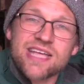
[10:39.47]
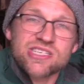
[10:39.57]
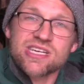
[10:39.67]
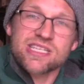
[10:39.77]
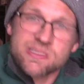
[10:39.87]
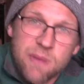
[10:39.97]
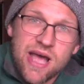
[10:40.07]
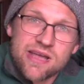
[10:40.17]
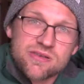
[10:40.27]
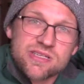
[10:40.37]
That shit
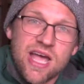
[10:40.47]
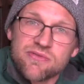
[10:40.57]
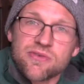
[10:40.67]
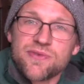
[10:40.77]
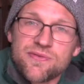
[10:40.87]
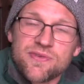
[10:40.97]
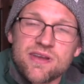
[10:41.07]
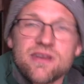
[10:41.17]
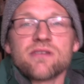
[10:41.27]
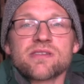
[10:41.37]
expires after
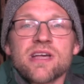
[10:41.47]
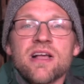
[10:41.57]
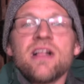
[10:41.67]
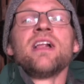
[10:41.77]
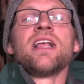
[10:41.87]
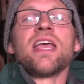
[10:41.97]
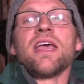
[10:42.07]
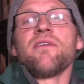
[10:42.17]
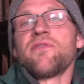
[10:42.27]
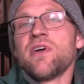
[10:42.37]
15 years.
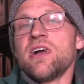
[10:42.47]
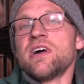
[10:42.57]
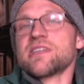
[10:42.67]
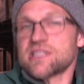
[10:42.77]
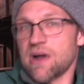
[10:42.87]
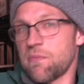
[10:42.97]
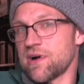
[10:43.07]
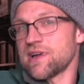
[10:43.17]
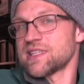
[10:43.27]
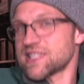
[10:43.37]
If someone